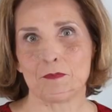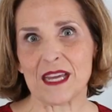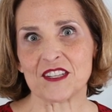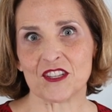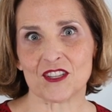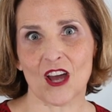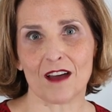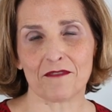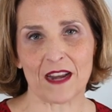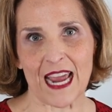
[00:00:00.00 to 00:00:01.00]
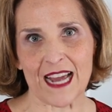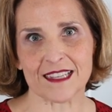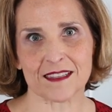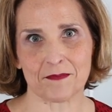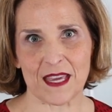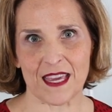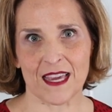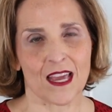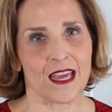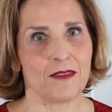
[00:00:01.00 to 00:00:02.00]
Patients often ask me
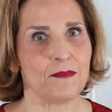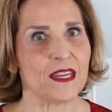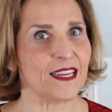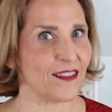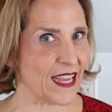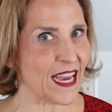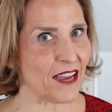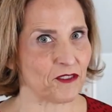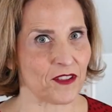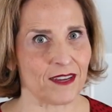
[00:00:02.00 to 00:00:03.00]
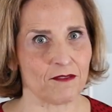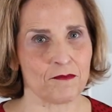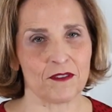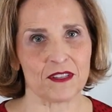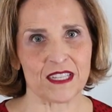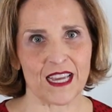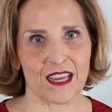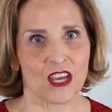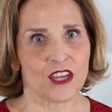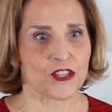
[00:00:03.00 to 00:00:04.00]
immediately after they remove a tick,
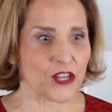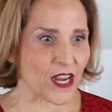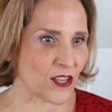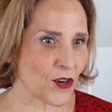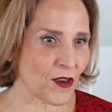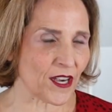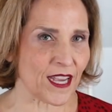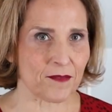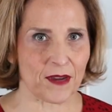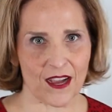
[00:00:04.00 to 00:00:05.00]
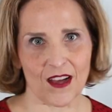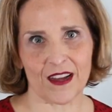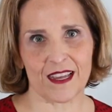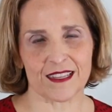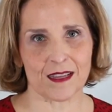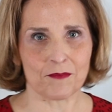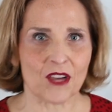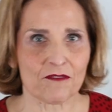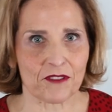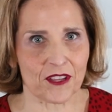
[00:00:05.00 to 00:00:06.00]
should I go on antibiotics? I'm
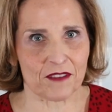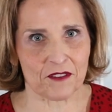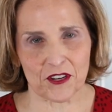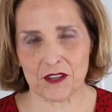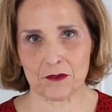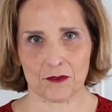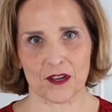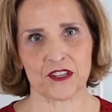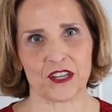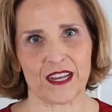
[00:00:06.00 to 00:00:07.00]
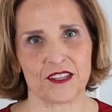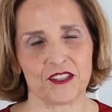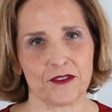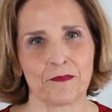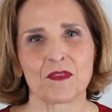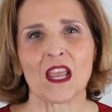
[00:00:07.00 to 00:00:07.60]
not feeling very good. What should I do?